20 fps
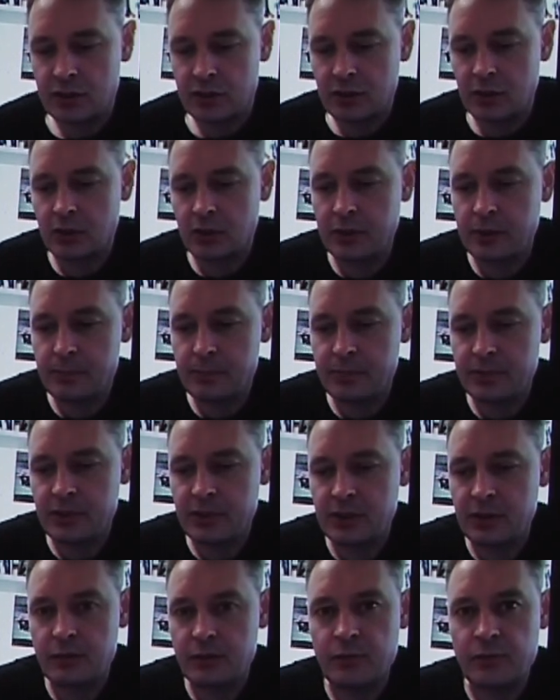
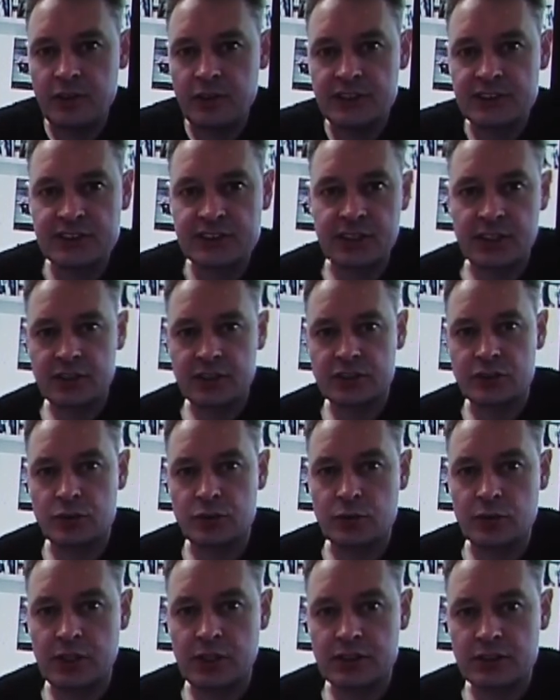IPv6
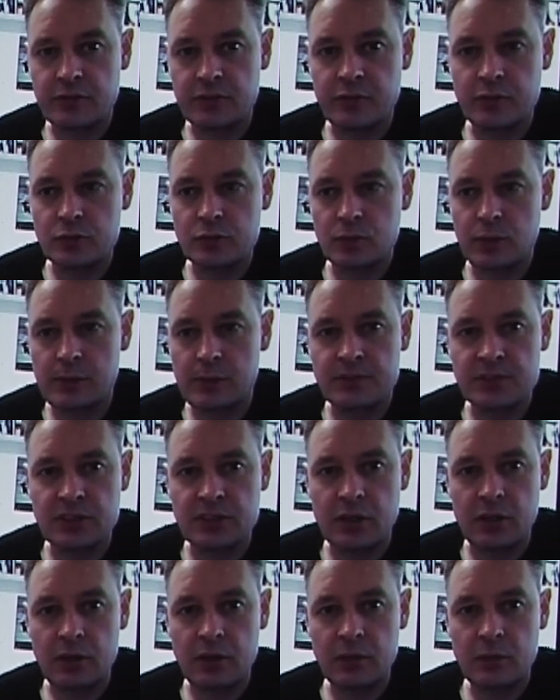address of this
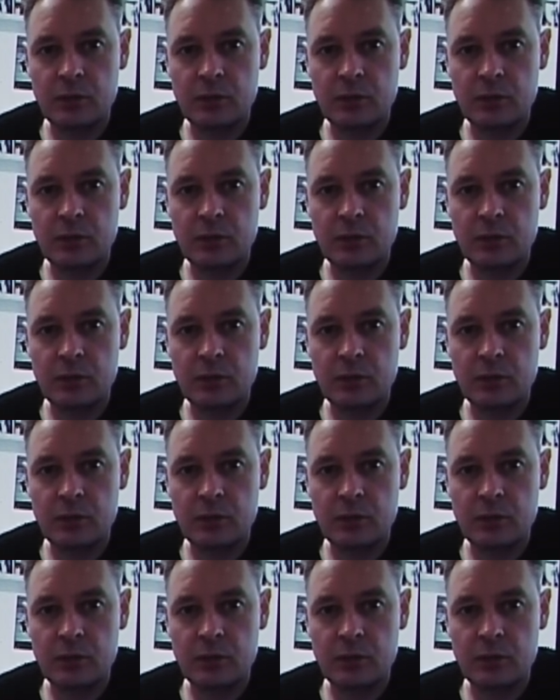website,